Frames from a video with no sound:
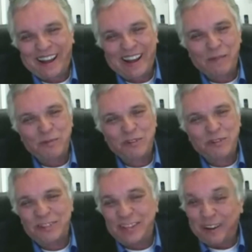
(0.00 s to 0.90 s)
I'm
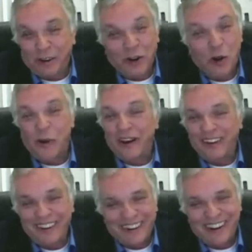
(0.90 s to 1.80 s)
still
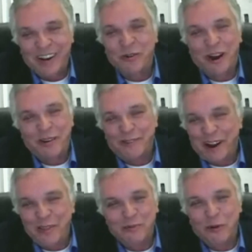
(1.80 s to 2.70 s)
going on trying to
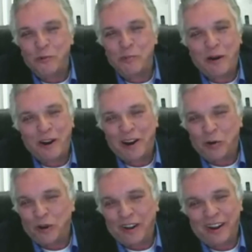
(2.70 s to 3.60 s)
find the first parent I
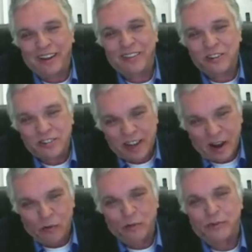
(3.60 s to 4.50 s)
don't like. The
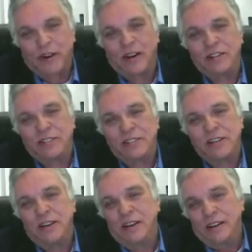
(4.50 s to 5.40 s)
sacrifice,
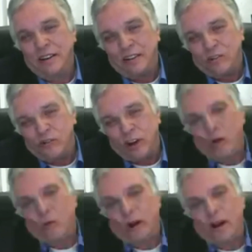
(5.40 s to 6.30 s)
the
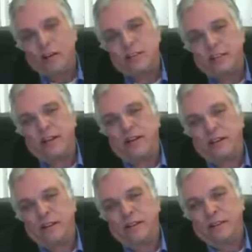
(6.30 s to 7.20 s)

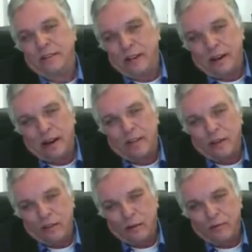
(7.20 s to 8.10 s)
generosity, uh,
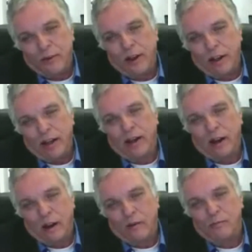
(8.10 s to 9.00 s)
the, the feeling
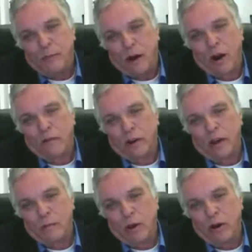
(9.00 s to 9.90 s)
of part of a
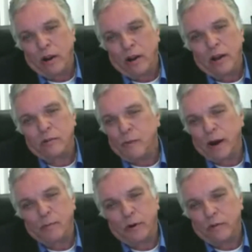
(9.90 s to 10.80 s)
community, it's
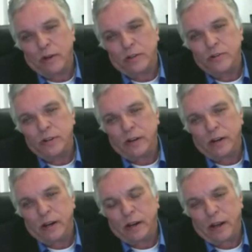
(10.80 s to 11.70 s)
my privilege.
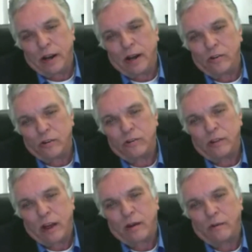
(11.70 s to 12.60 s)
And, and I
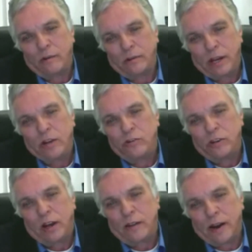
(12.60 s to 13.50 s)
just thank each
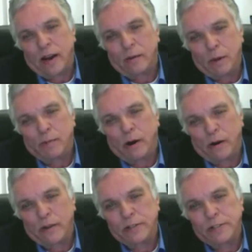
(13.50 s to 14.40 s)
day that I can be part
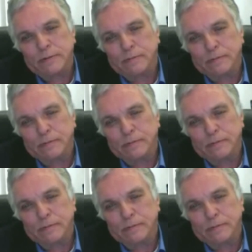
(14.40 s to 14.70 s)
of this.